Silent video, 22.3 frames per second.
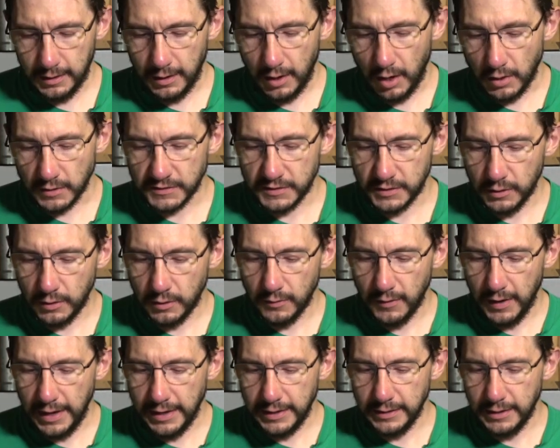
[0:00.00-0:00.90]

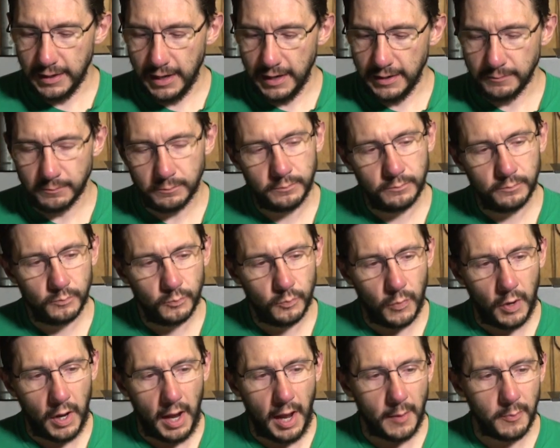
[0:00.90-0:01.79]
Also, I
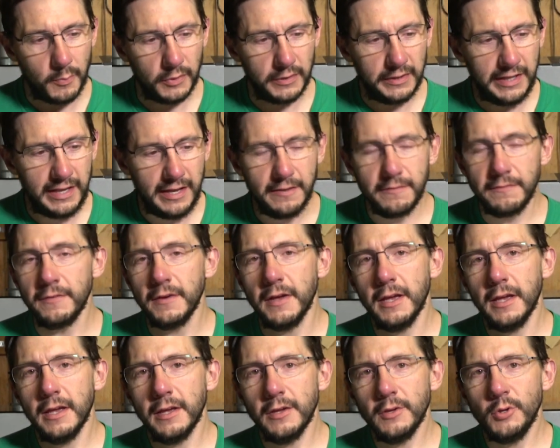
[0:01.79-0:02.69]
believe
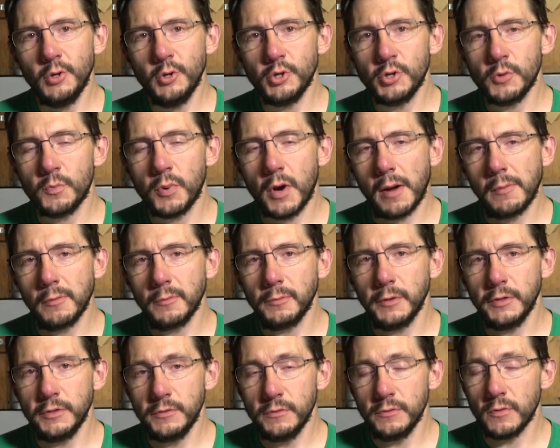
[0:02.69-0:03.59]
you should
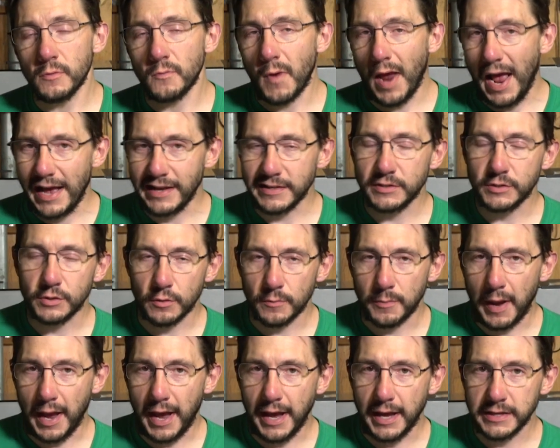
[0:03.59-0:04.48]
probably do the raster
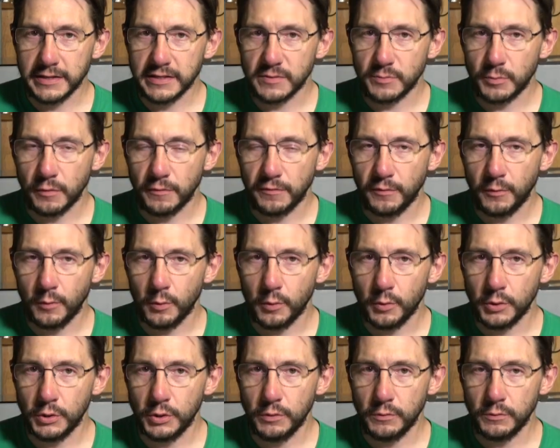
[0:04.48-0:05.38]
pass
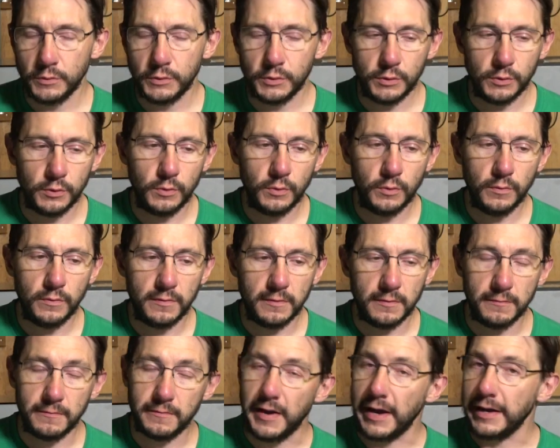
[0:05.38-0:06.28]
before you do
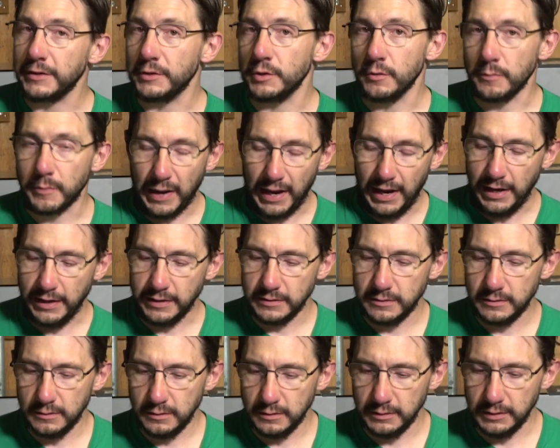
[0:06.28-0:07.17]
the vector
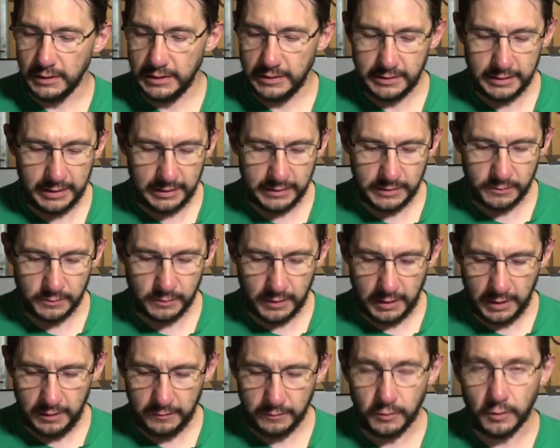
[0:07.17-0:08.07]
pass. At least that's what
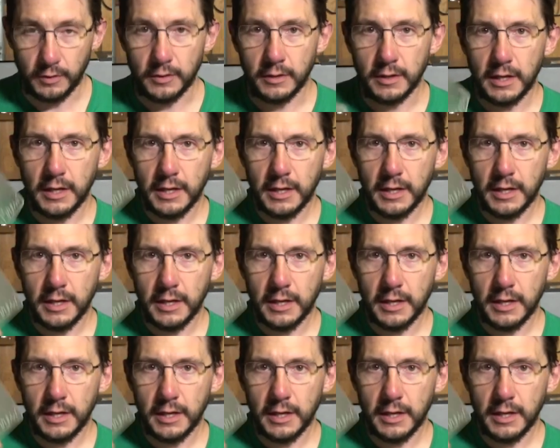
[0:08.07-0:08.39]
I've learned.